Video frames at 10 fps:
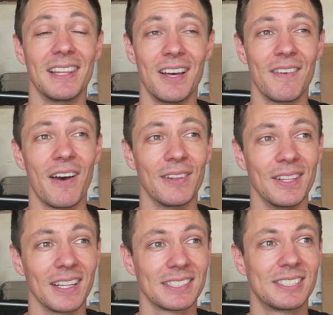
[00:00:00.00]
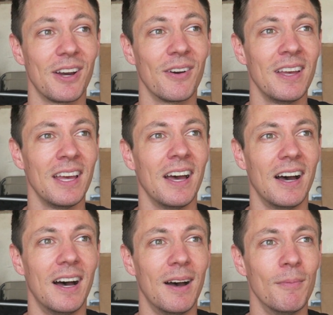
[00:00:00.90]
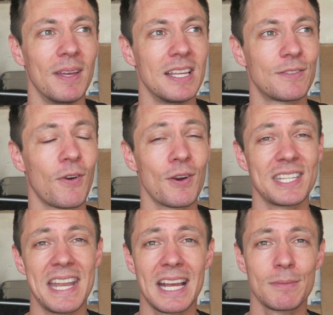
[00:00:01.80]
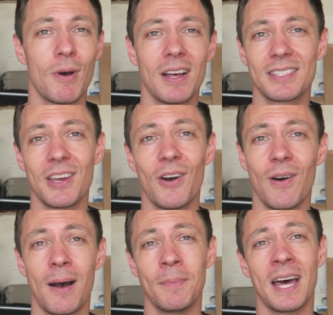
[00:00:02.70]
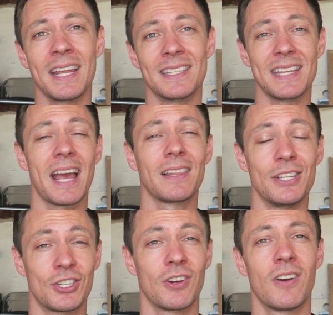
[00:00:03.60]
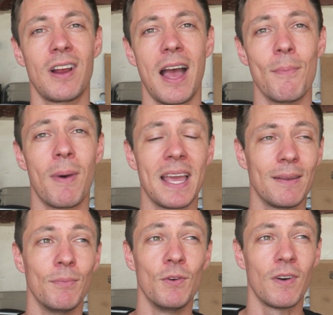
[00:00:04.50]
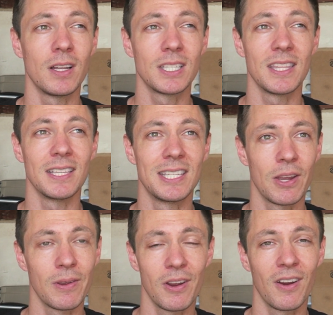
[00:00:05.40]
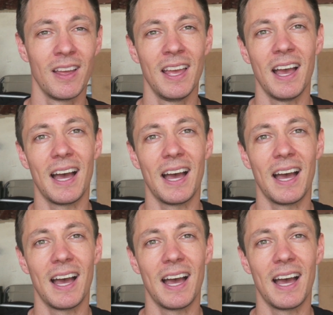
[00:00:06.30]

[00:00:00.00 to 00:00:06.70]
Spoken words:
I love how it looks. So as far as next mods go, I'm not exactly sure. I might move on to the interior.